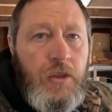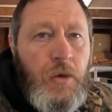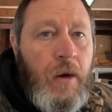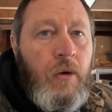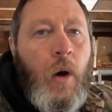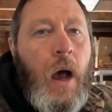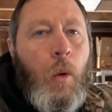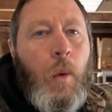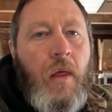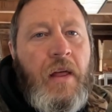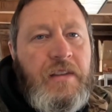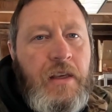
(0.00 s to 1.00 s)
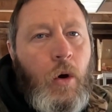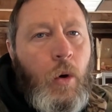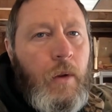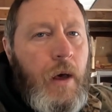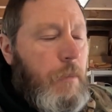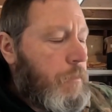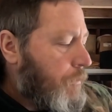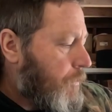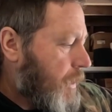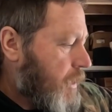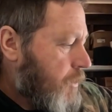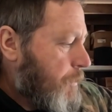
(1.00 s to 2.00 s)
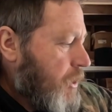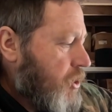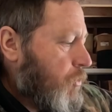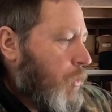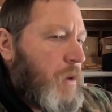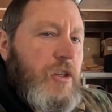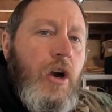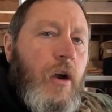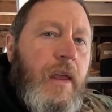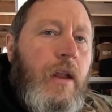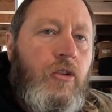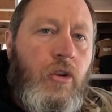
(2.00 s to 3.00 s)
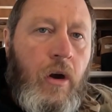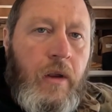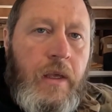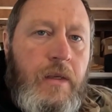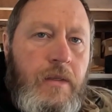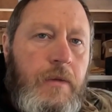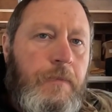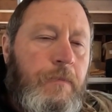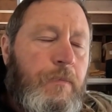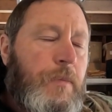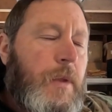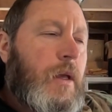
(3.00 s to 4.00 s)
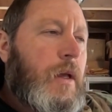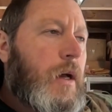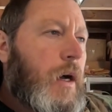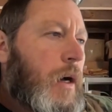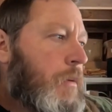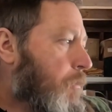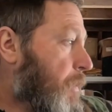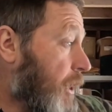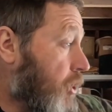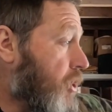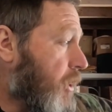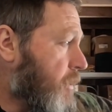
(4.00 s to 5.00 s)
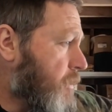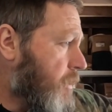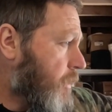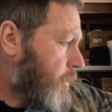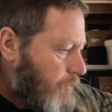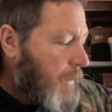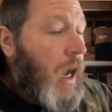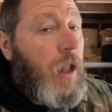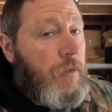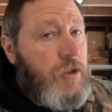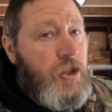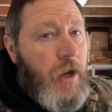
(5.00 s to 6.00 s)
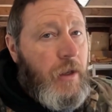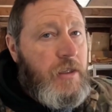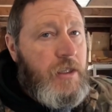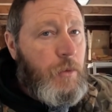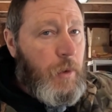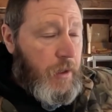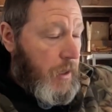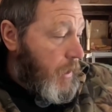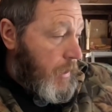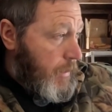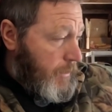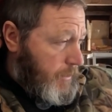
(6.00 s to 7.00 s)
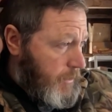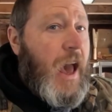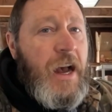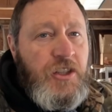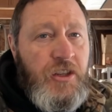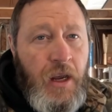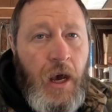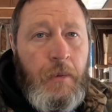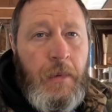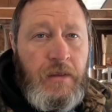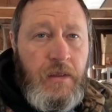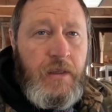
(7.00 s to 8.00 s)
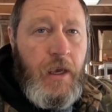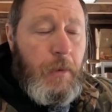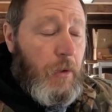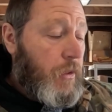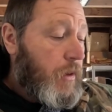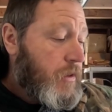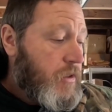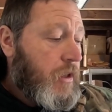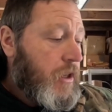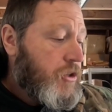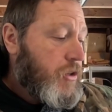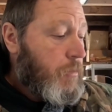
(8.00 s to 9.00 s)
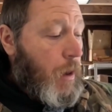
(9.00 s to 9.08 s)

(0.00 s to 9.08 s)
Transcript: So I don't know how well that's going to hold up, especially when we start getting turkeys. Bigger chickens, I'll have to check and see what Hatching Time has to say about their installation.